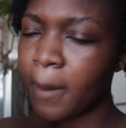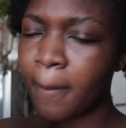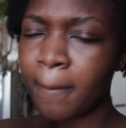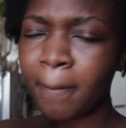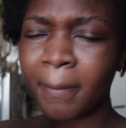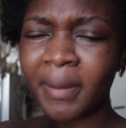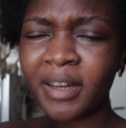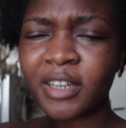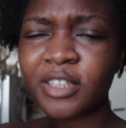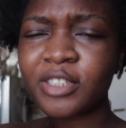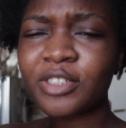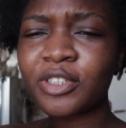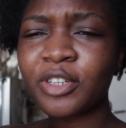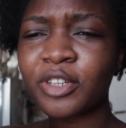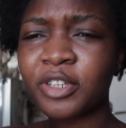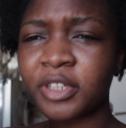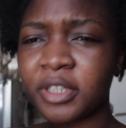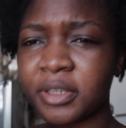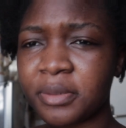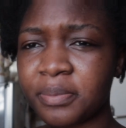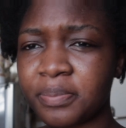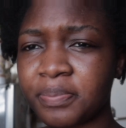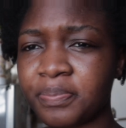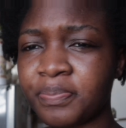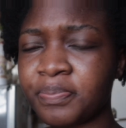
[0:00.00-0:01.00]
but it's good.
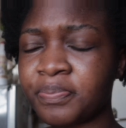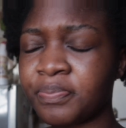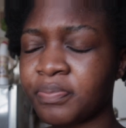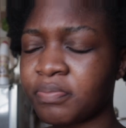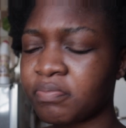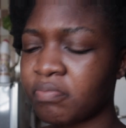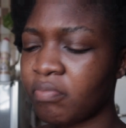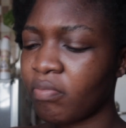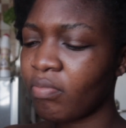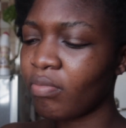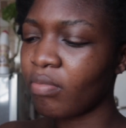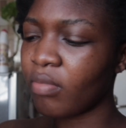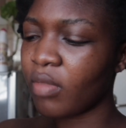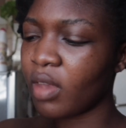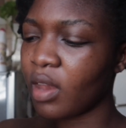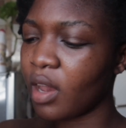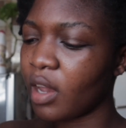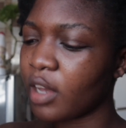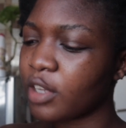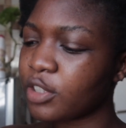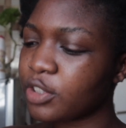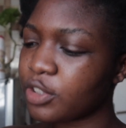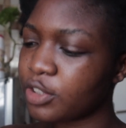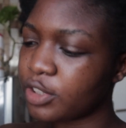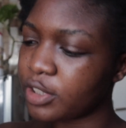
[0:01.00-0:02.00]

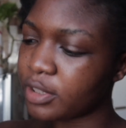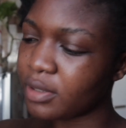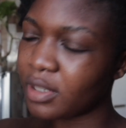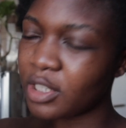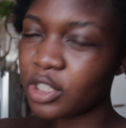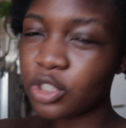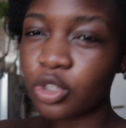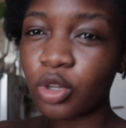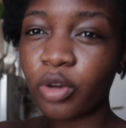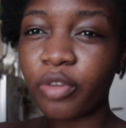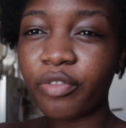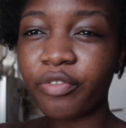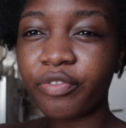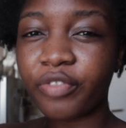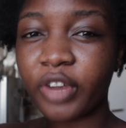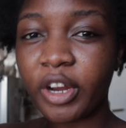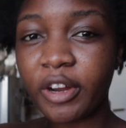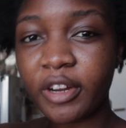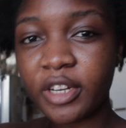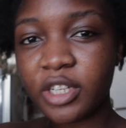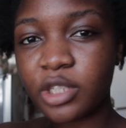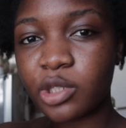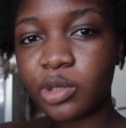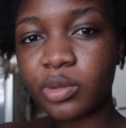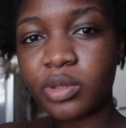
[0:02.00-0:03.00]
It's good. It's not
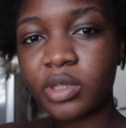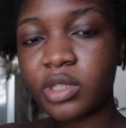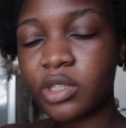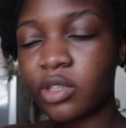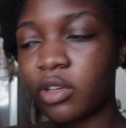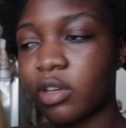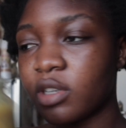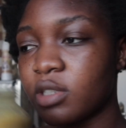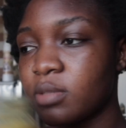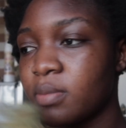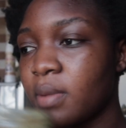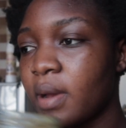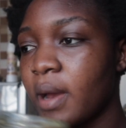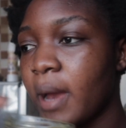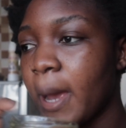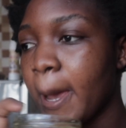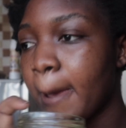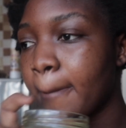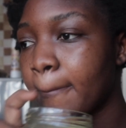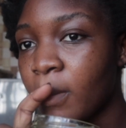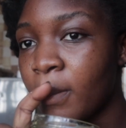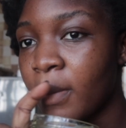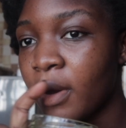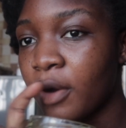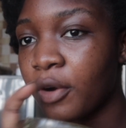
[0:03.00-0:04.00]
very sweet because my
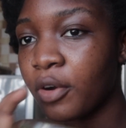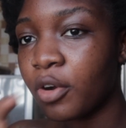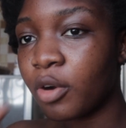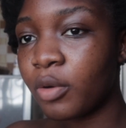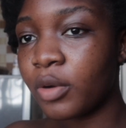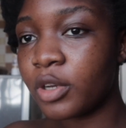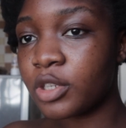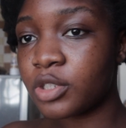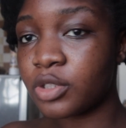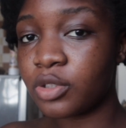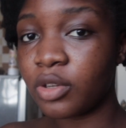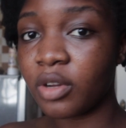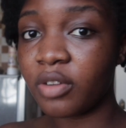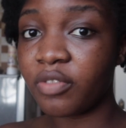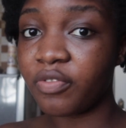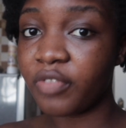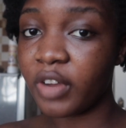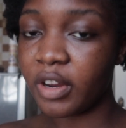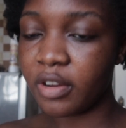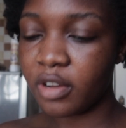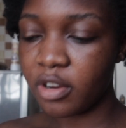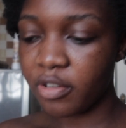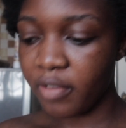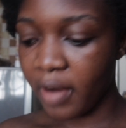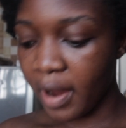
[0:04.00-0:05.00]
mango was not
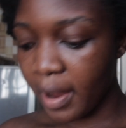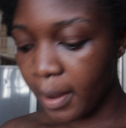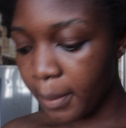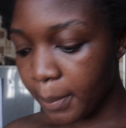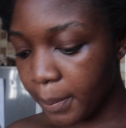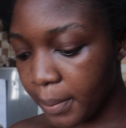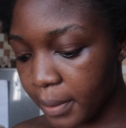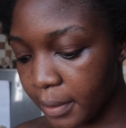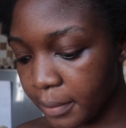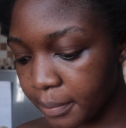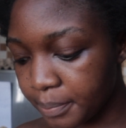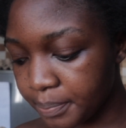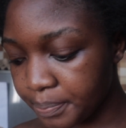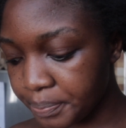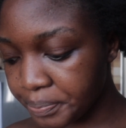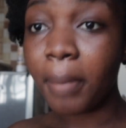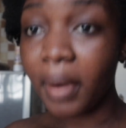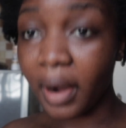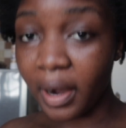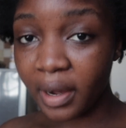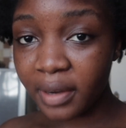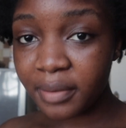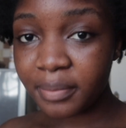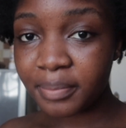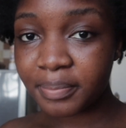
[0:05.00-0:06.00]
very ripe,
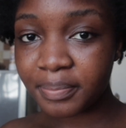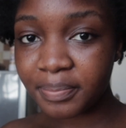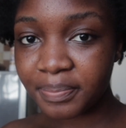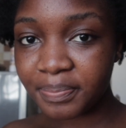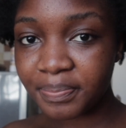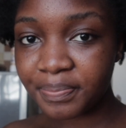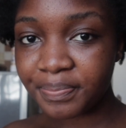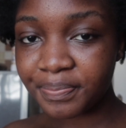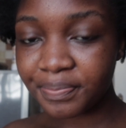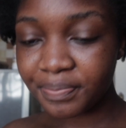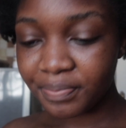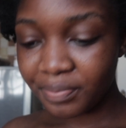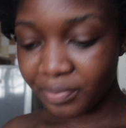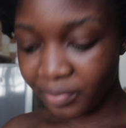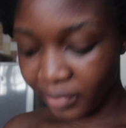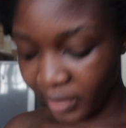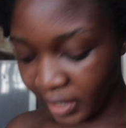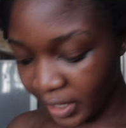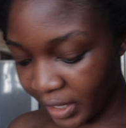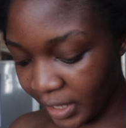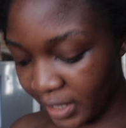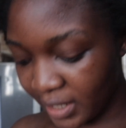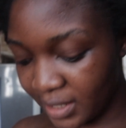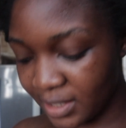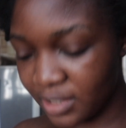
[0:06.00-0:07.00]
but
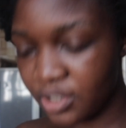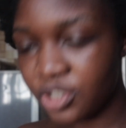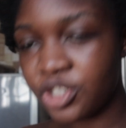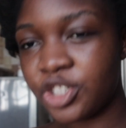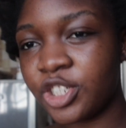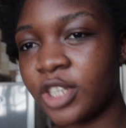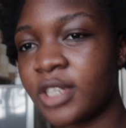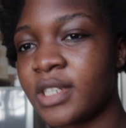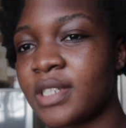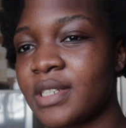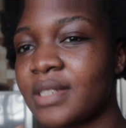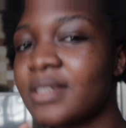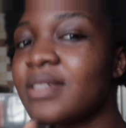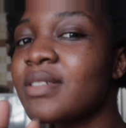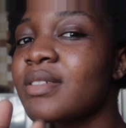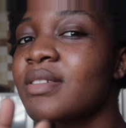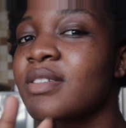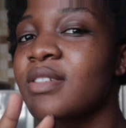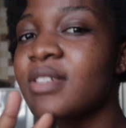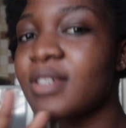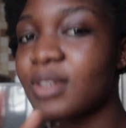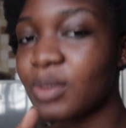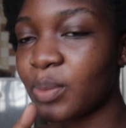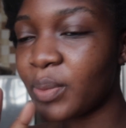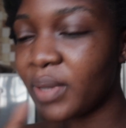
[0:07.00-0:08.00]
it is just
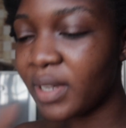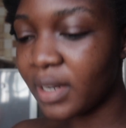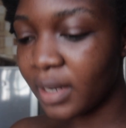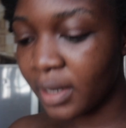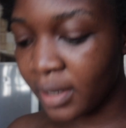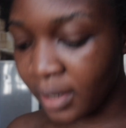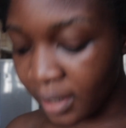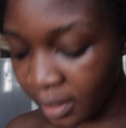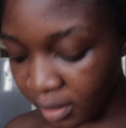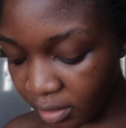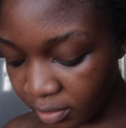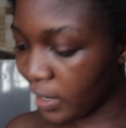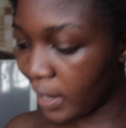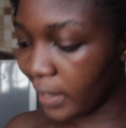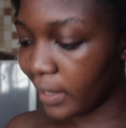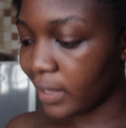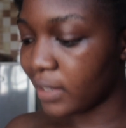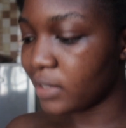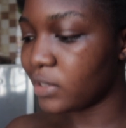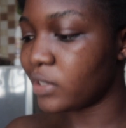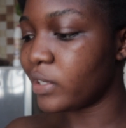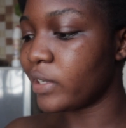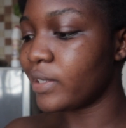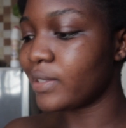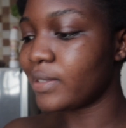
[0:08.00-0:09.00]
sweet enough. I can
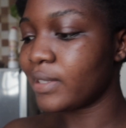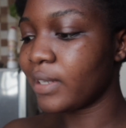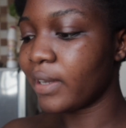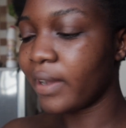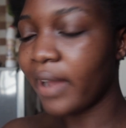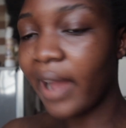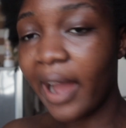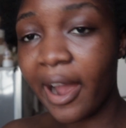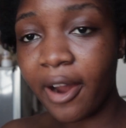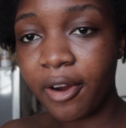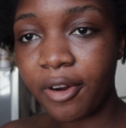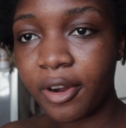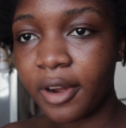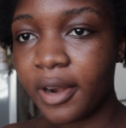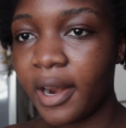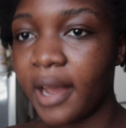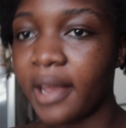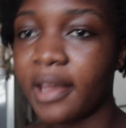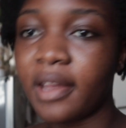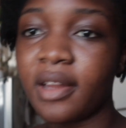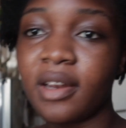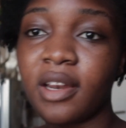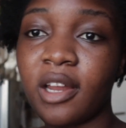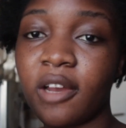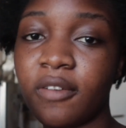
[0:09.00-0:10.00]
taste the carrot, I
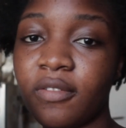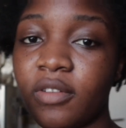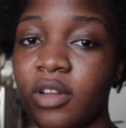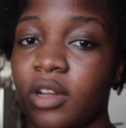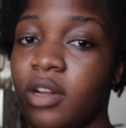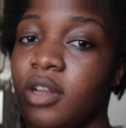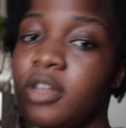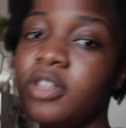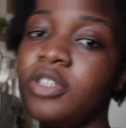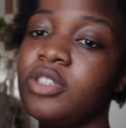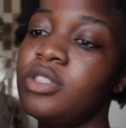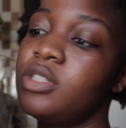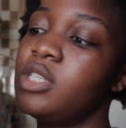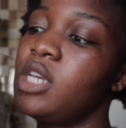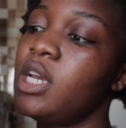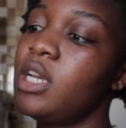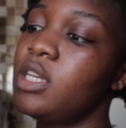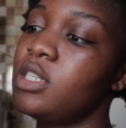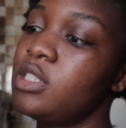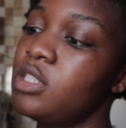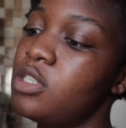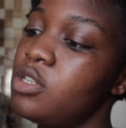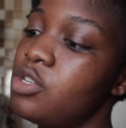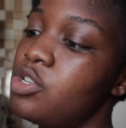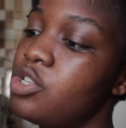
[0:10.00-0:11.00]
can definitely
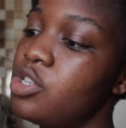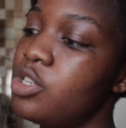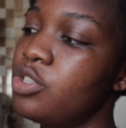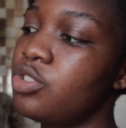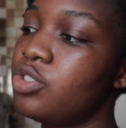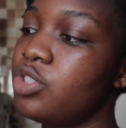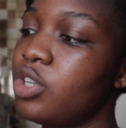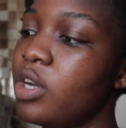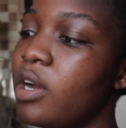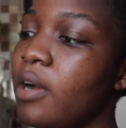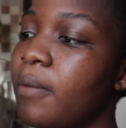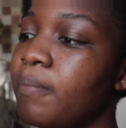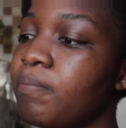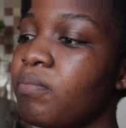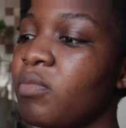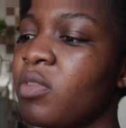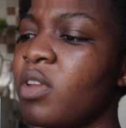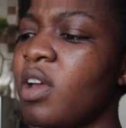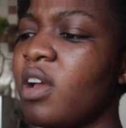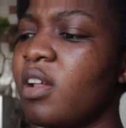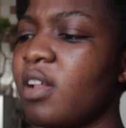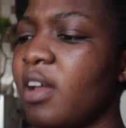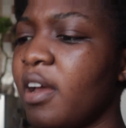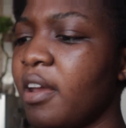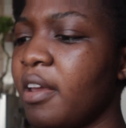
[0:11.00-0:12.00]
taste the ginger, and
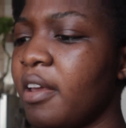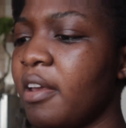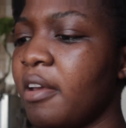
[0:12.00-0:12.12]
I like